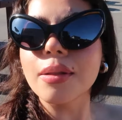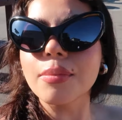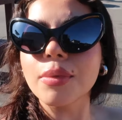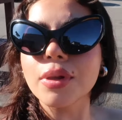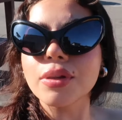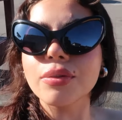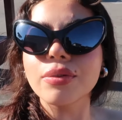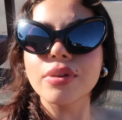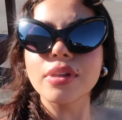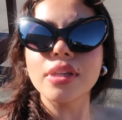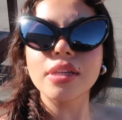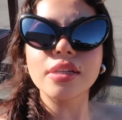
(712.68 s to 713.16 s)
I'm
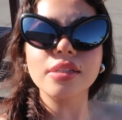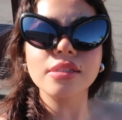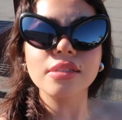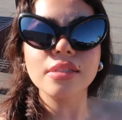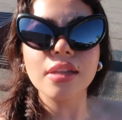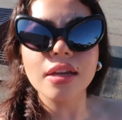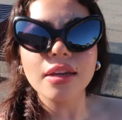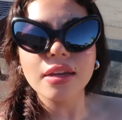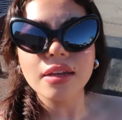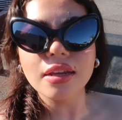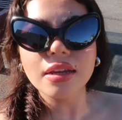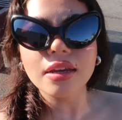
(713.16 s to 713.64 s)
like really
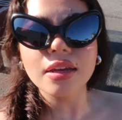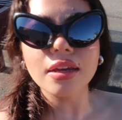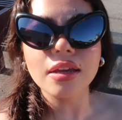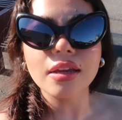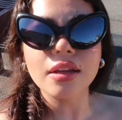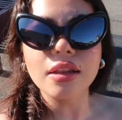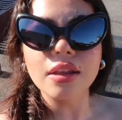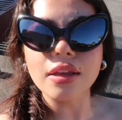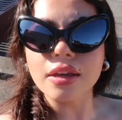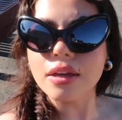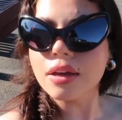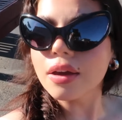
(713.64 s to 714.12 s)

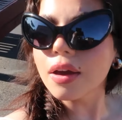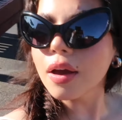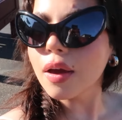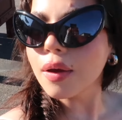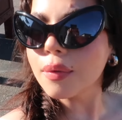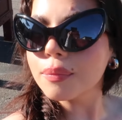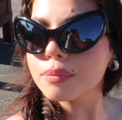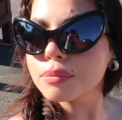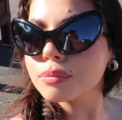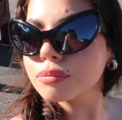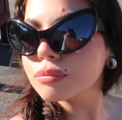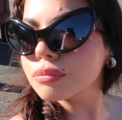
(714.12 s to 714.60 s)
excited. Like,
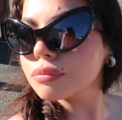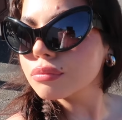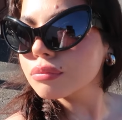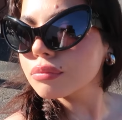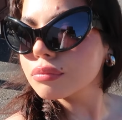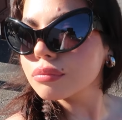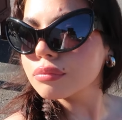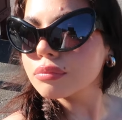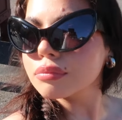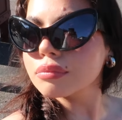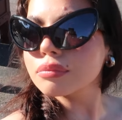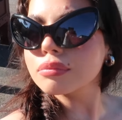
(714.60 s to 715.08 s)

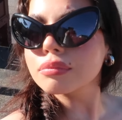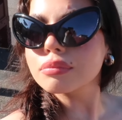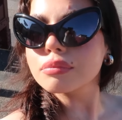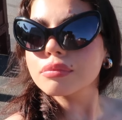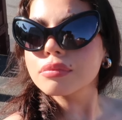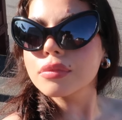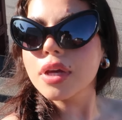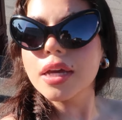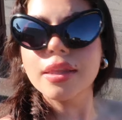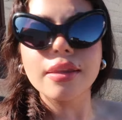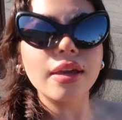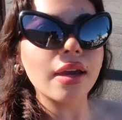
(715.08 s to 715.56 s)

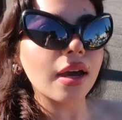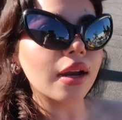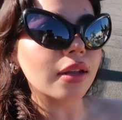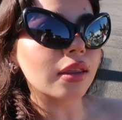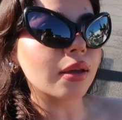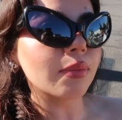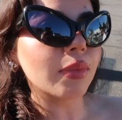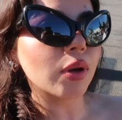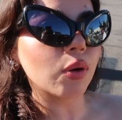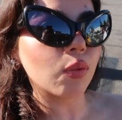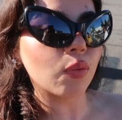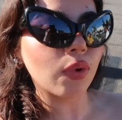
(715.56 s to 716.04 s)
and they had
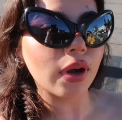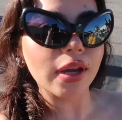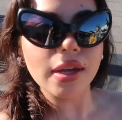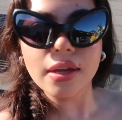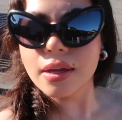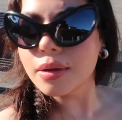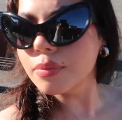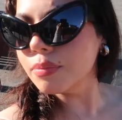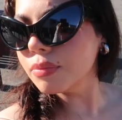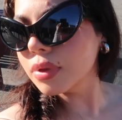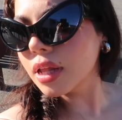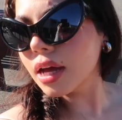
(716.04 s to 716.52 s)
them in
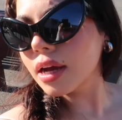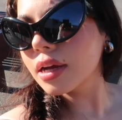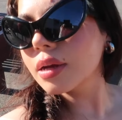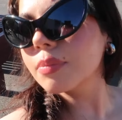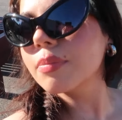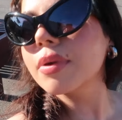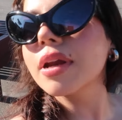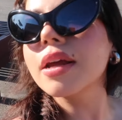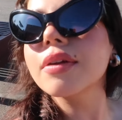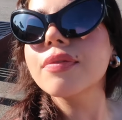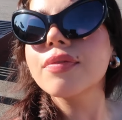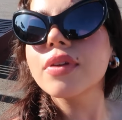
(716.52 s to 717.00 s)
white and black,
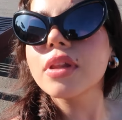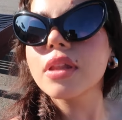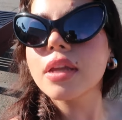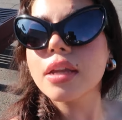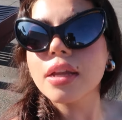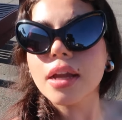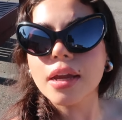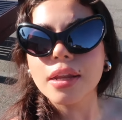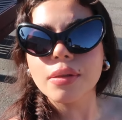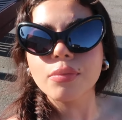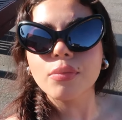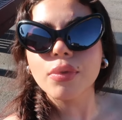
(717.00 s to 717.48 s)
but I feel
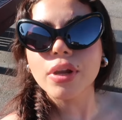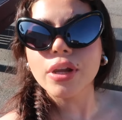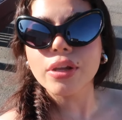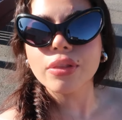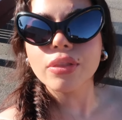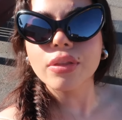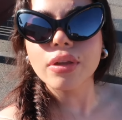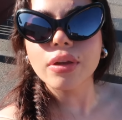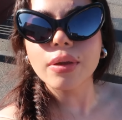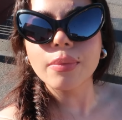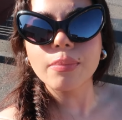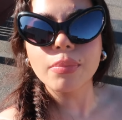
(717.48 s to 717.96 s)
like I'd wear
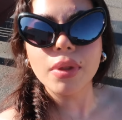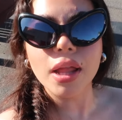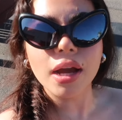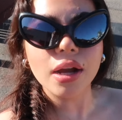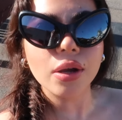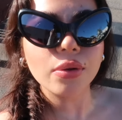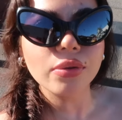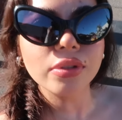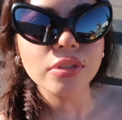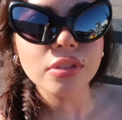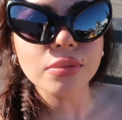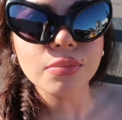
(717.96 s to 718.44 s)
the
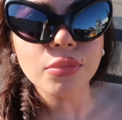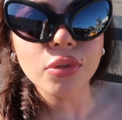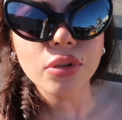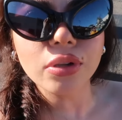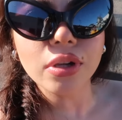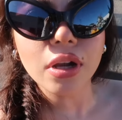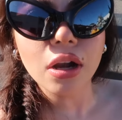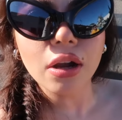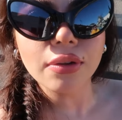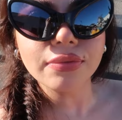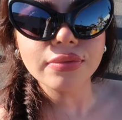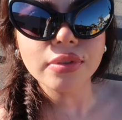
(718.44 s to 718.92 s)
black ones
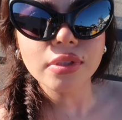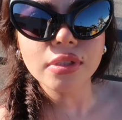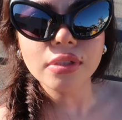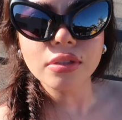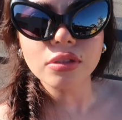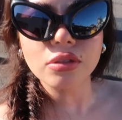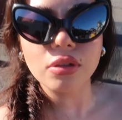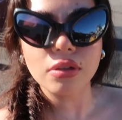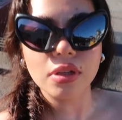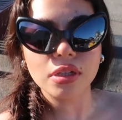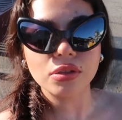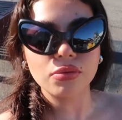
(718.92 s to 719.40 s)
more often.
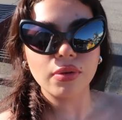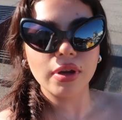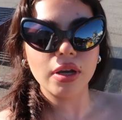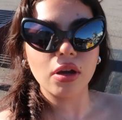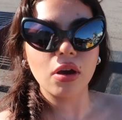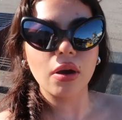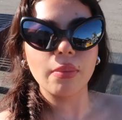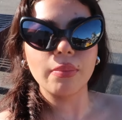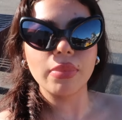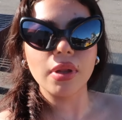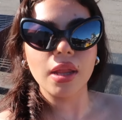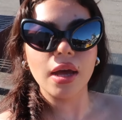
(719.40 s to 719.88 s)
So that's why I
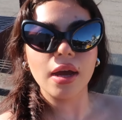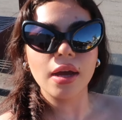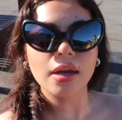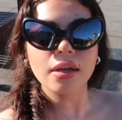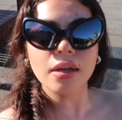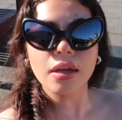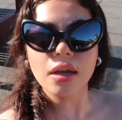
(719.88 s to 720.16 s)
got black.